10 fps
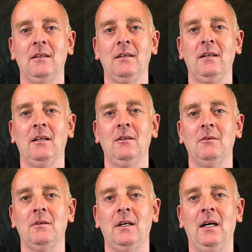You know,
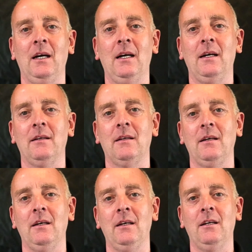and
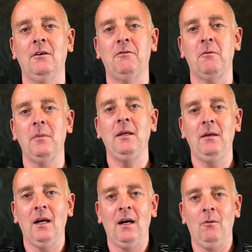you know, for
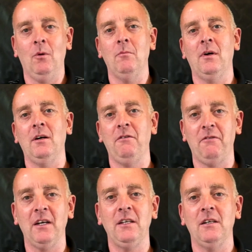me, I want my
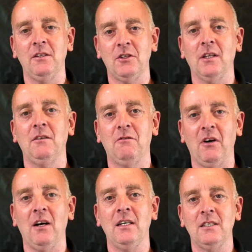financial
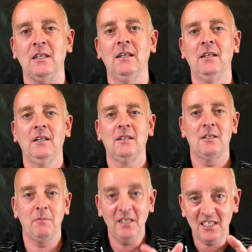advisor
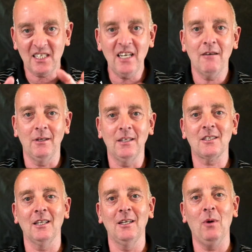to be
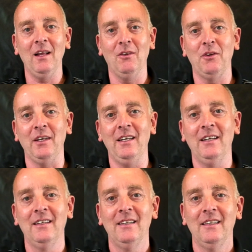seriously wealthy.
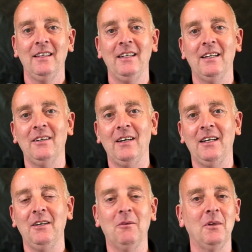You know, I
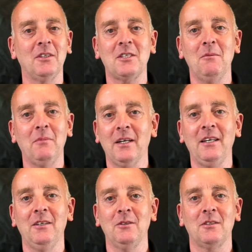don't want somebody
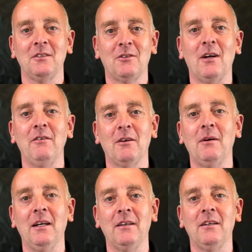who's driving
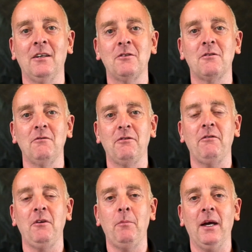around in a
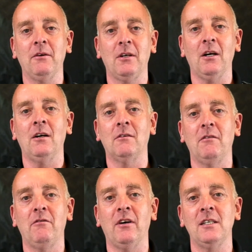150 pound car
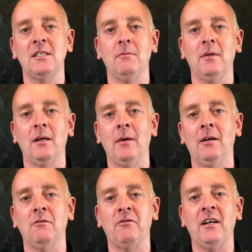advising me
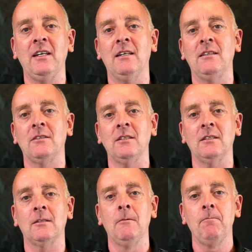about finances.